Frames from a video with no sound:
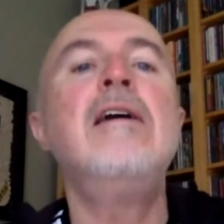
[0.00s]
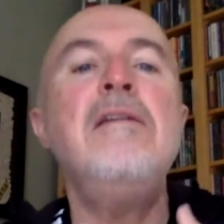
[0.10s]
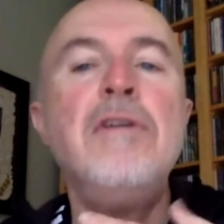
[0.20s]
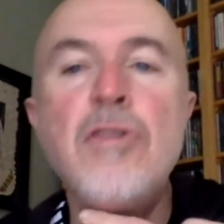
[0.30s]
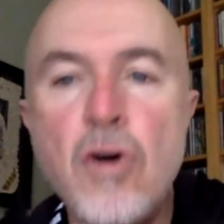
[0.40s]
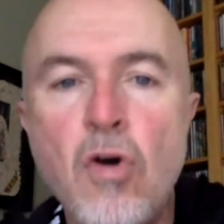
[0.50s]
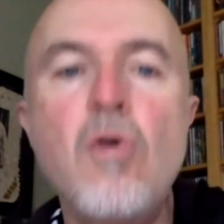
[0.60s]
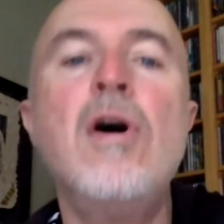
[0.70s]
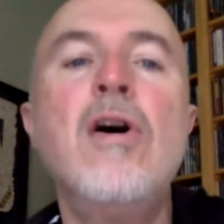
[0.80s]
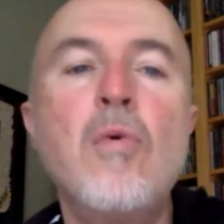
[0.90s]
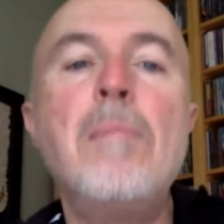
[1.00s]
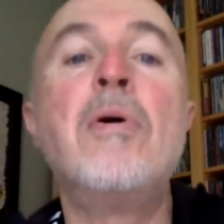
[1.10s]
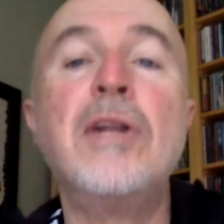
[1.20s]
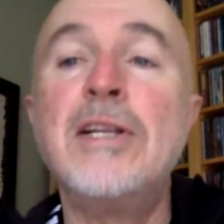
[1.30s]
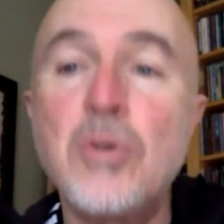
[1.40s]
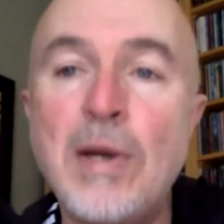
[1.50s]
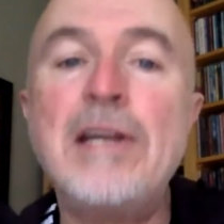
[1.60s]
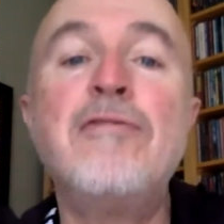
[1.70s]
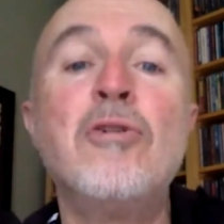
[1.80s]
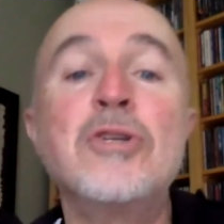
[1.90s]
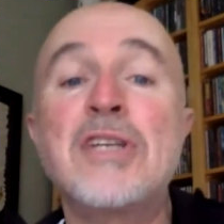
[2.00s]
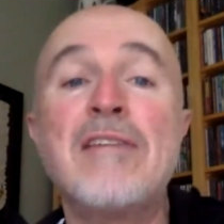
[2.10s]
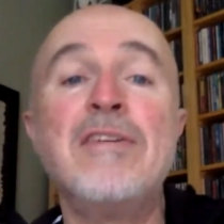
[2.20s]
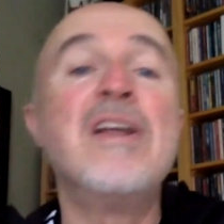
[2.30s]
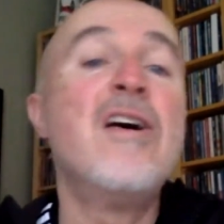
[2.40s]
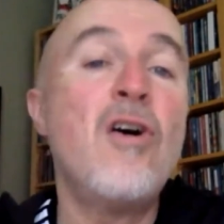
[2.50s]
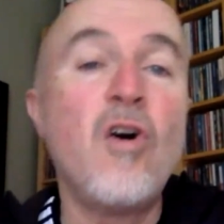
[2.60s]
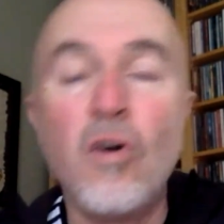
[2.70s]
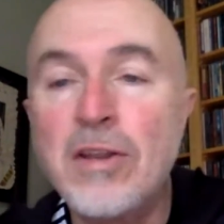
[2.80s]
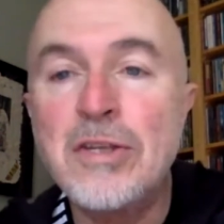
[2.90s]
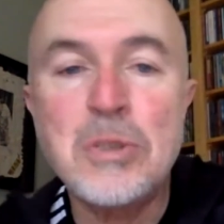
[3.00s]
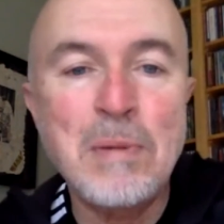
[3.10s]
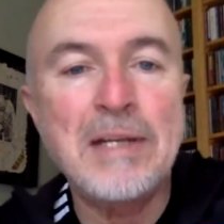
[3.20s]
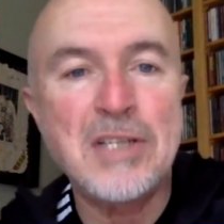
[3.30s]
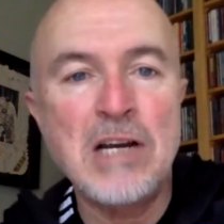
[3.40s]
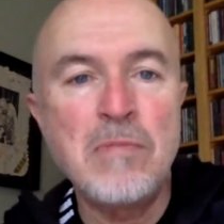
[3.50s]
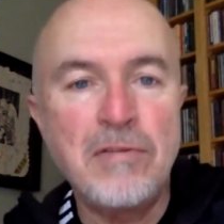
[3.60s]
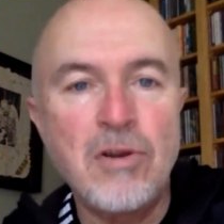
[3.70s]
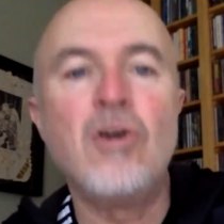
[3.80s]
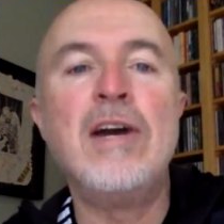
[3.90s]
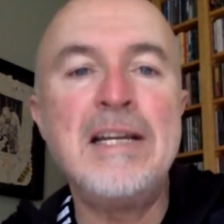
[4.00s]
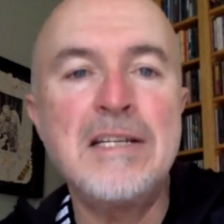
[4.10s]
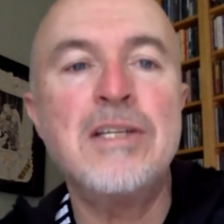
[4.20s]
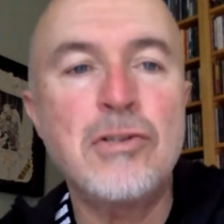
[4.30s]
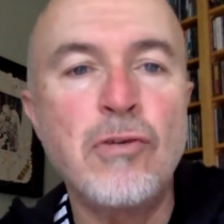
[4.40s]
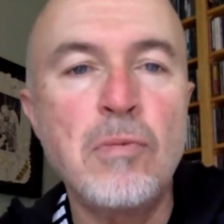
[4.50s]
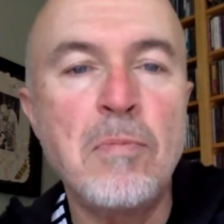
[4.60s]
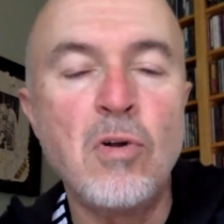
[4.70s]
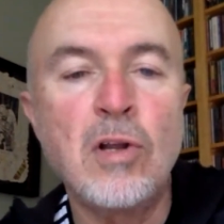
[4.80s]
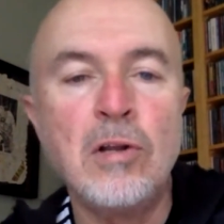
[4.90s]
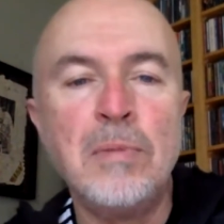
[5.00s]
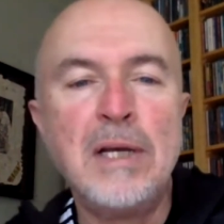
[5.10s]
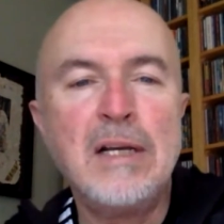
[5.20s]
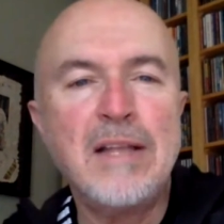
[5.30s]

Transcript: even though we're putting 24/7 all of the spare time we've got into this football club,